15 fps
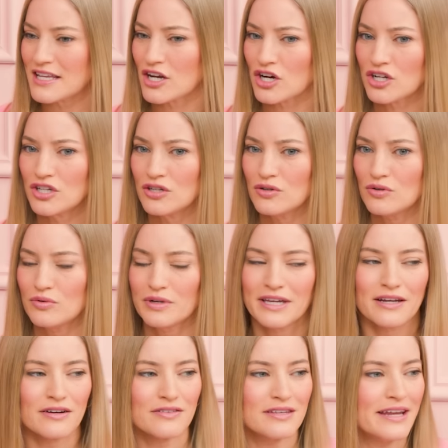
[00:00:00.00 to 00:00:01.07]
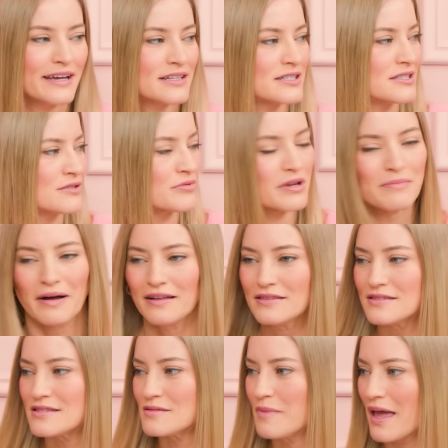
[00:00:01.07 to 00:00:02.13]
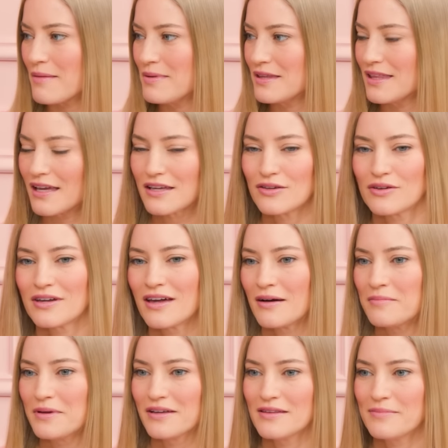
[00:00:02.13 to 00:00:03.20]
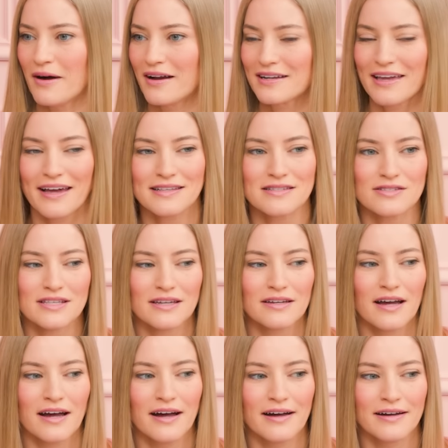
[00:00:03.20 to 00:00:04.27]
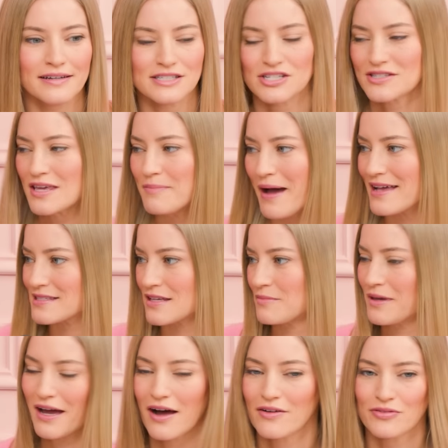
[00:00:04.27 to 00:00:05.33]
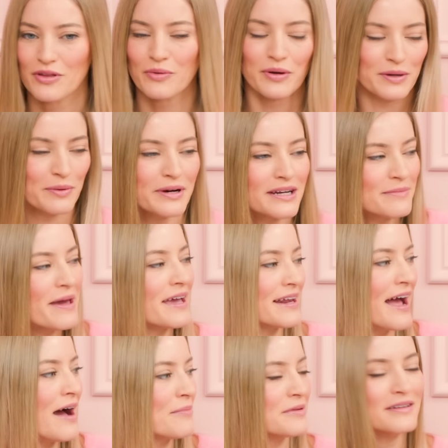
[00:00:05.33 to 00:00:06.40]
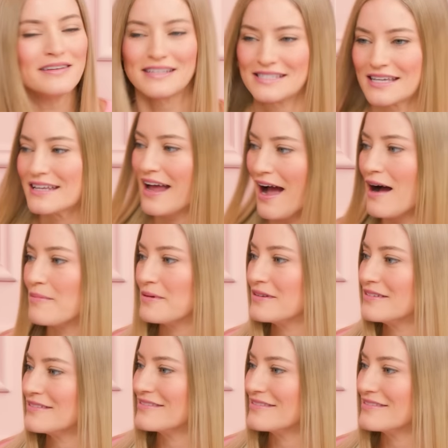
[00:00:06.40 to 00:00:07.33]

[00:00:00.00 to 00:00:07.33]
like, are you here the next 3 months? Maybe like you can come be on the podcast. I was like, just keep asking me. We're going to make it happen. It's going to happen.